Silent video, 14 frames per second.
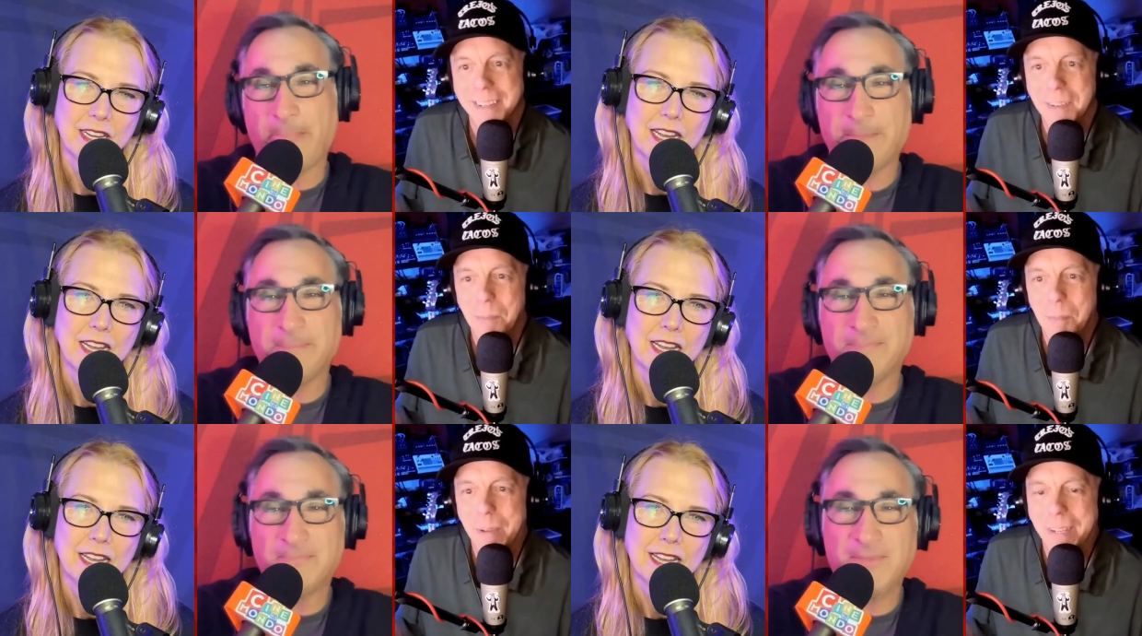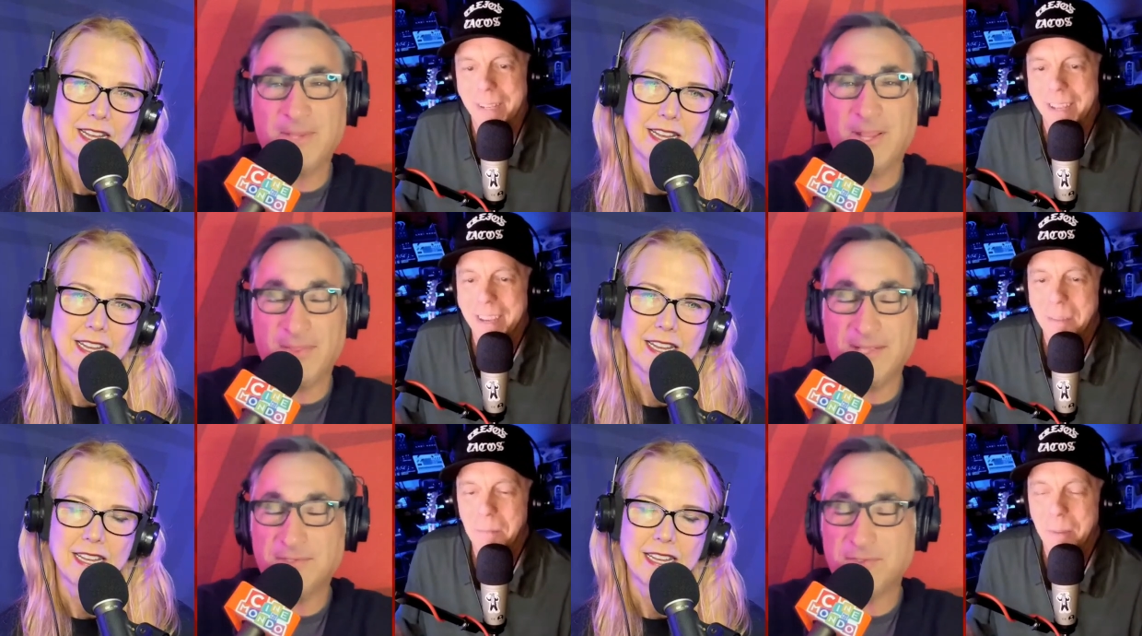Speaker 1: But
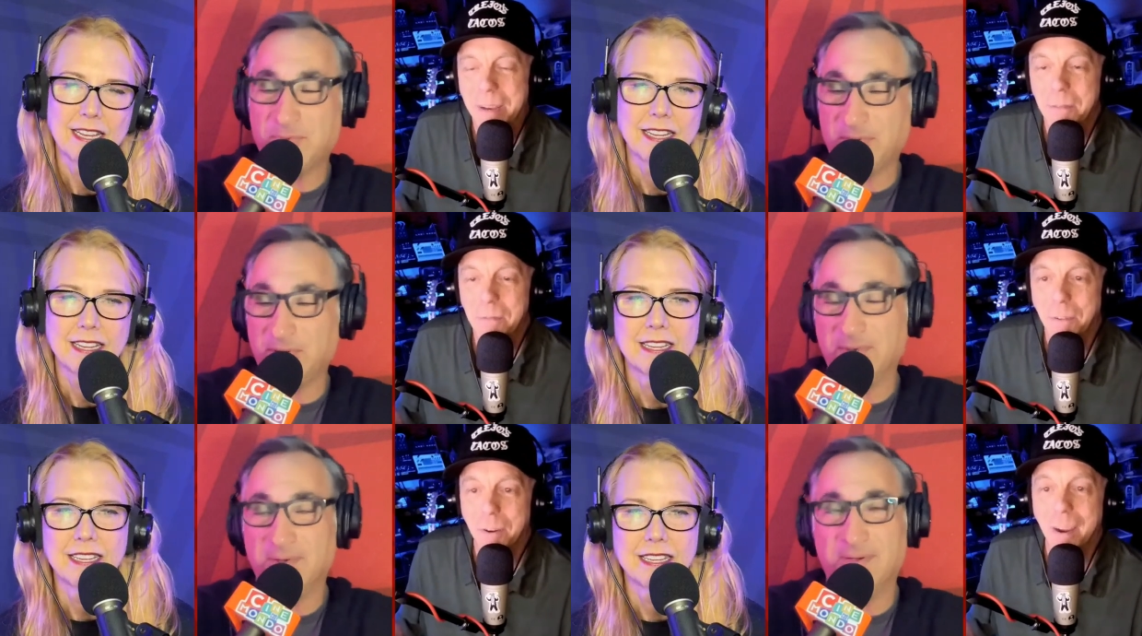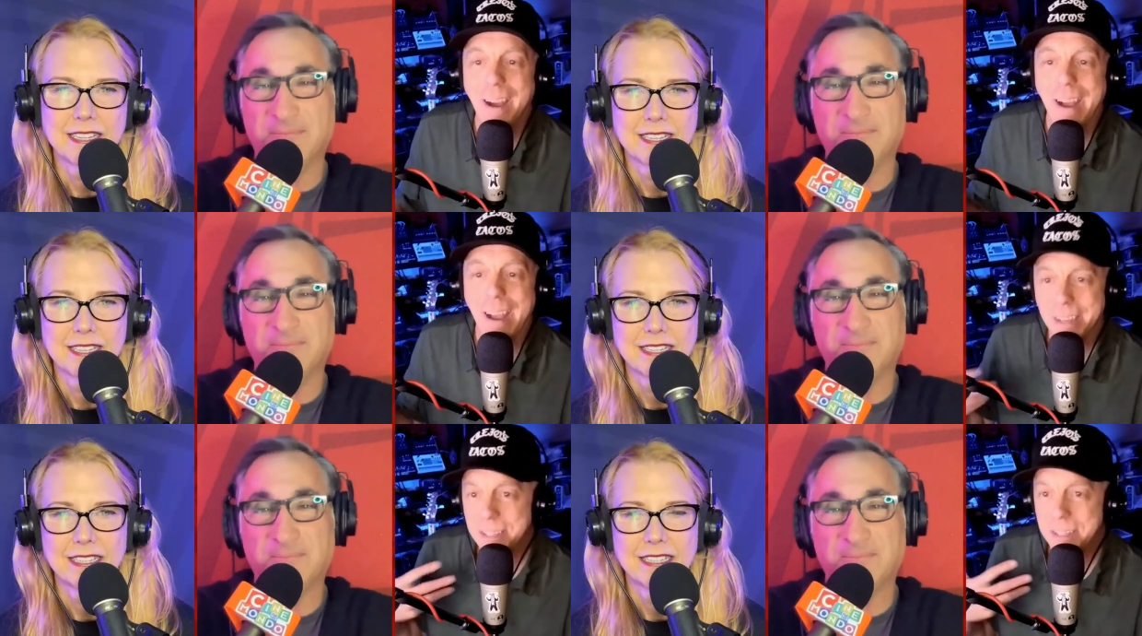no, but true. for
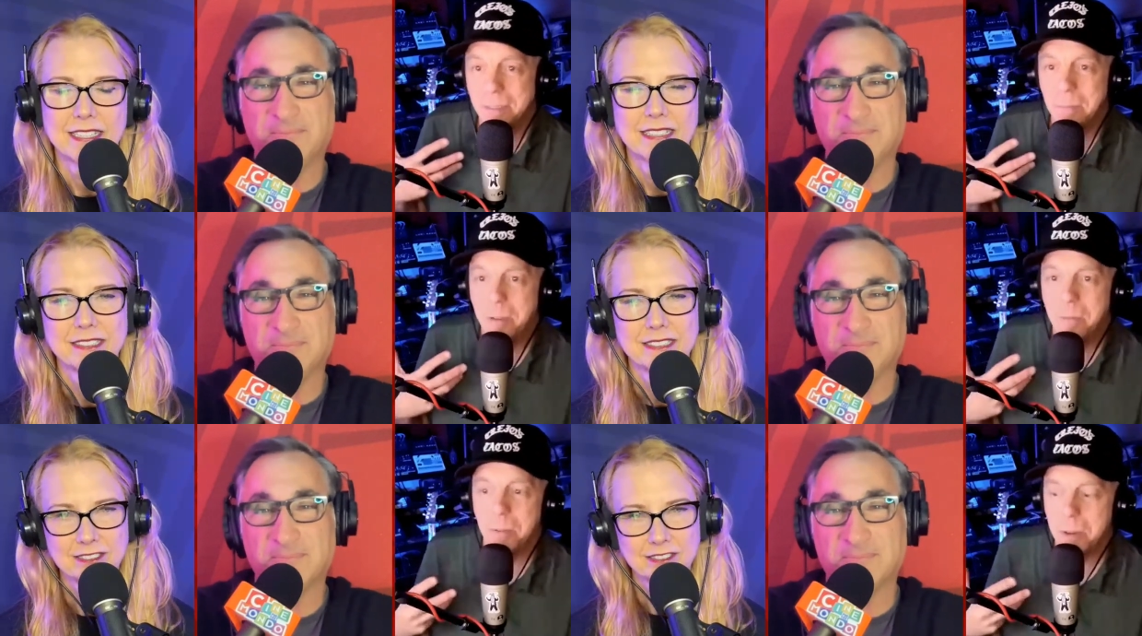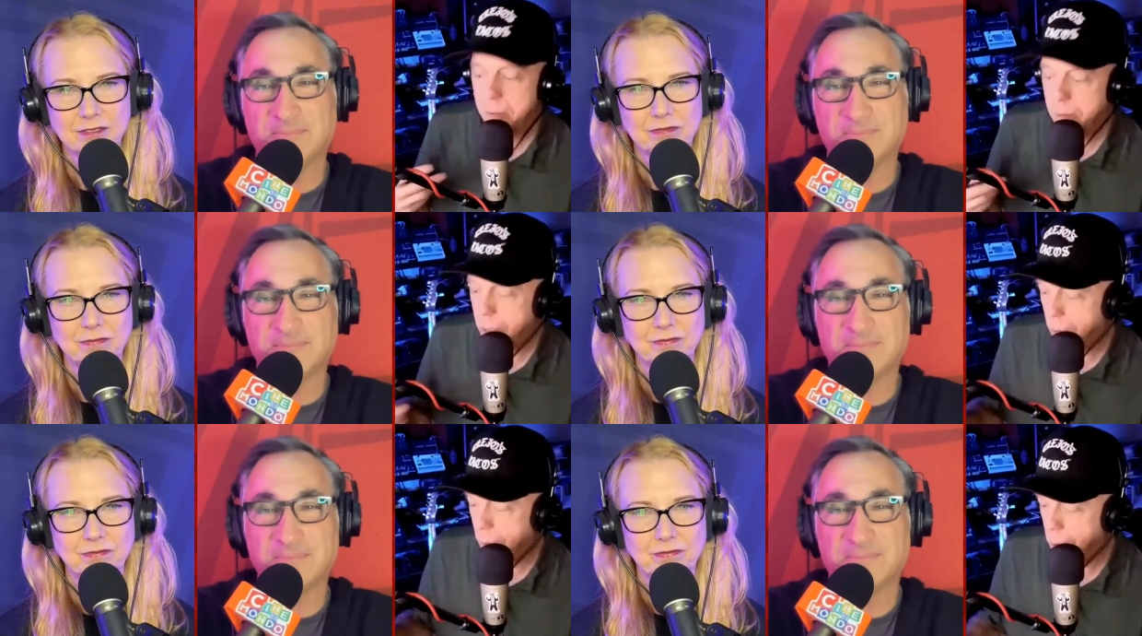us, I mean, we
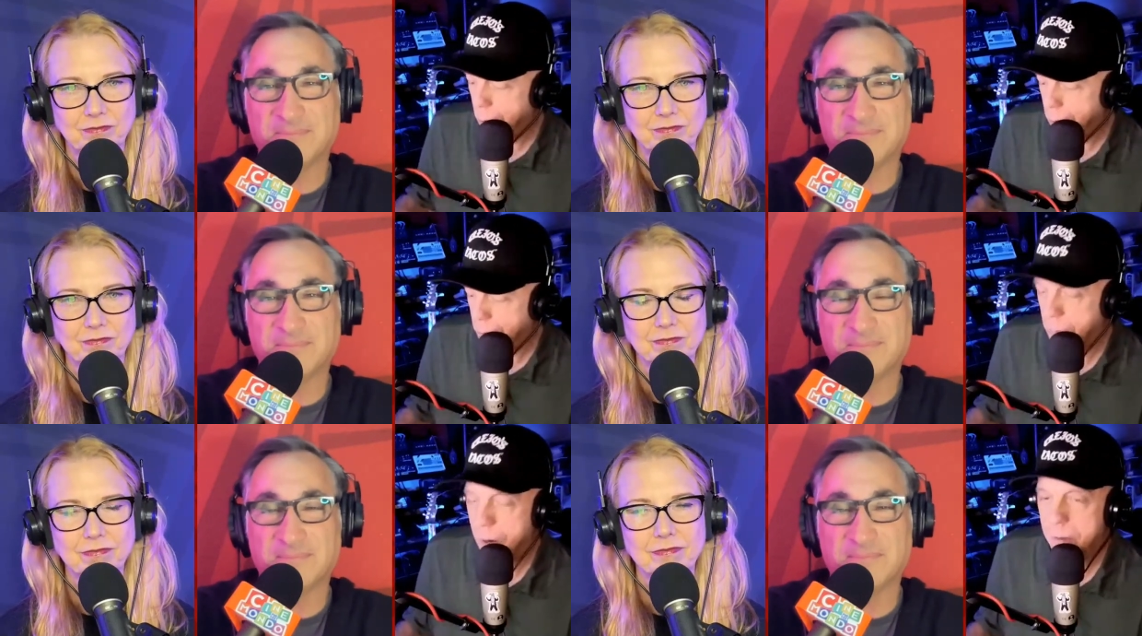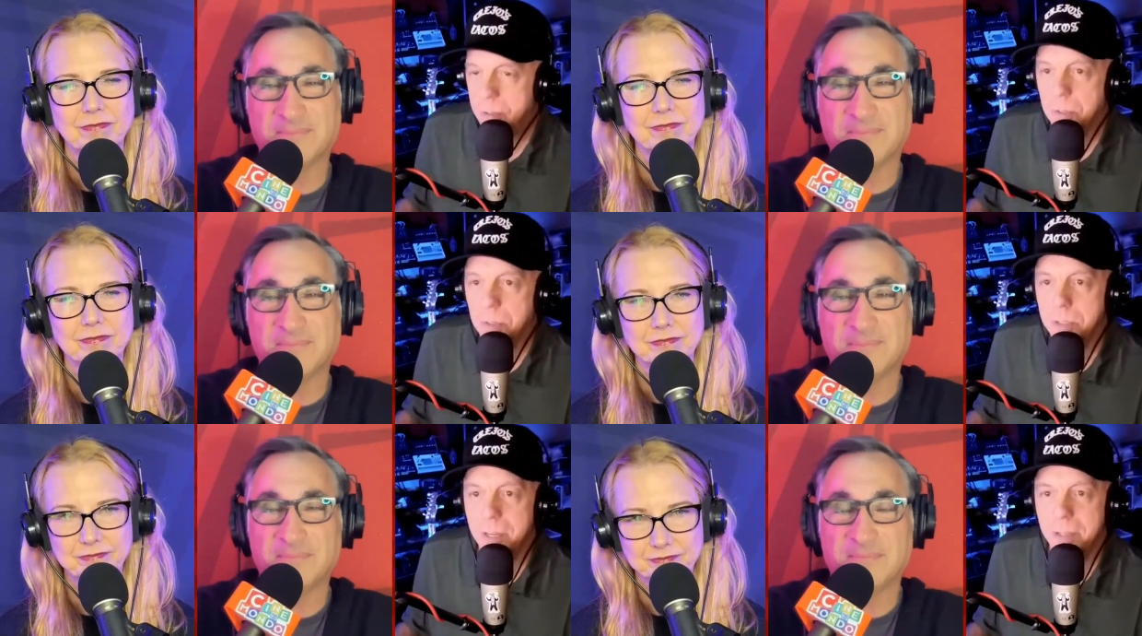you know huge Martin
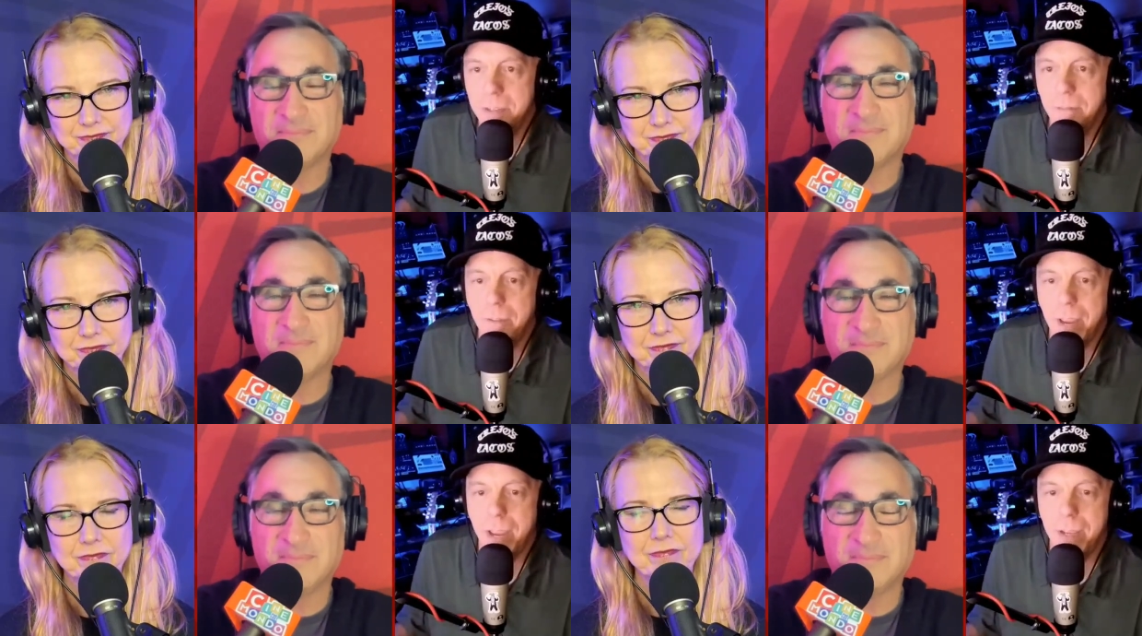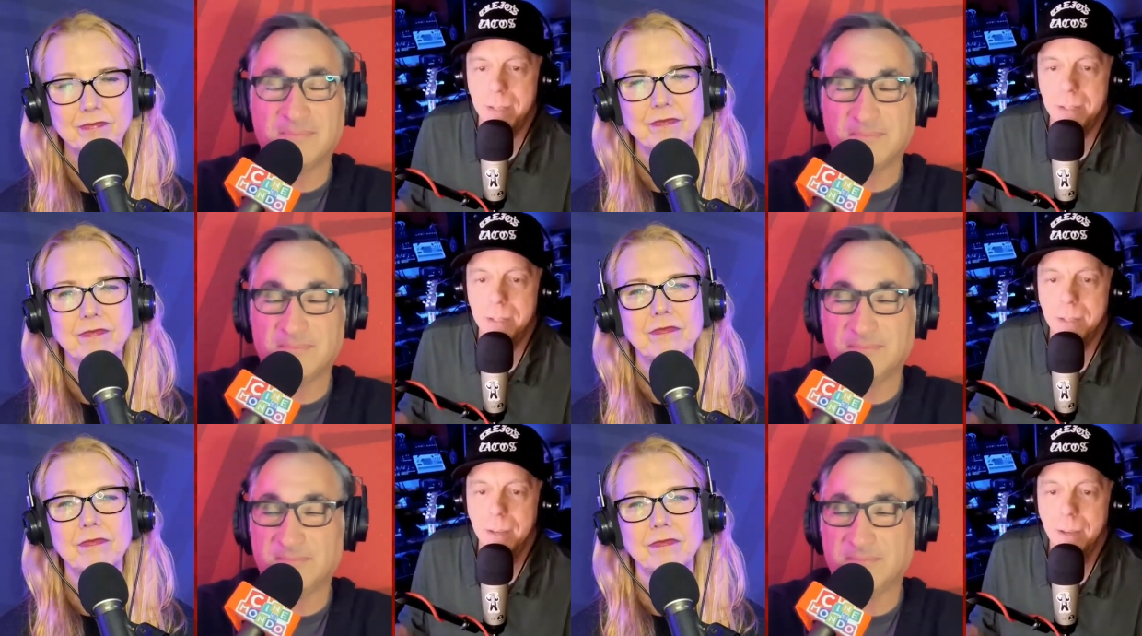Scorsese
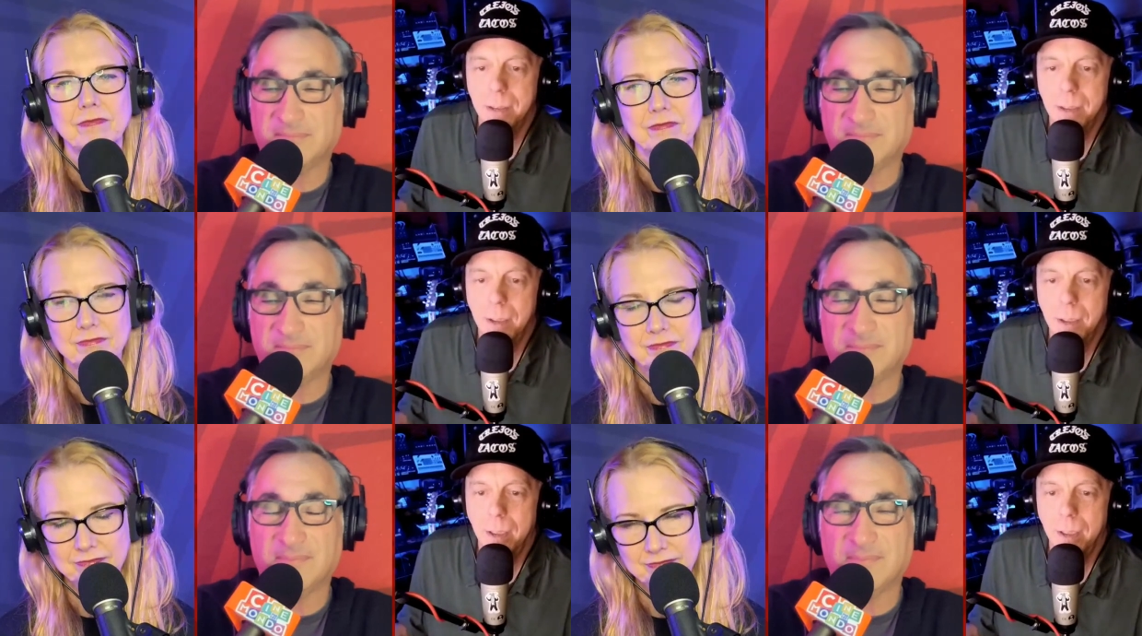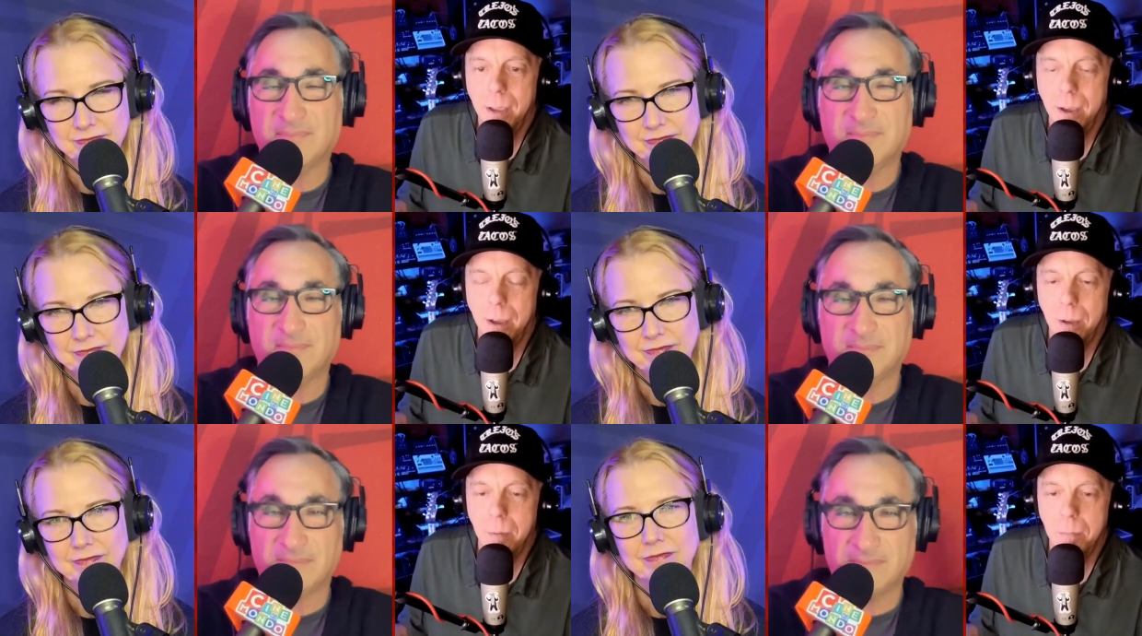fans. Mm-hmm.
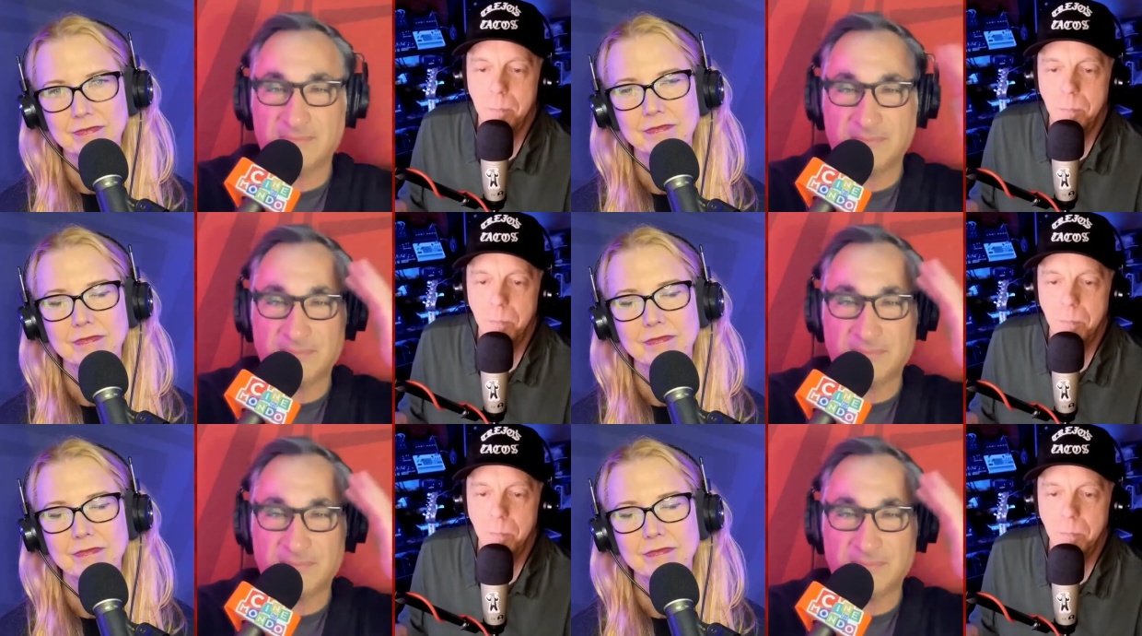Um,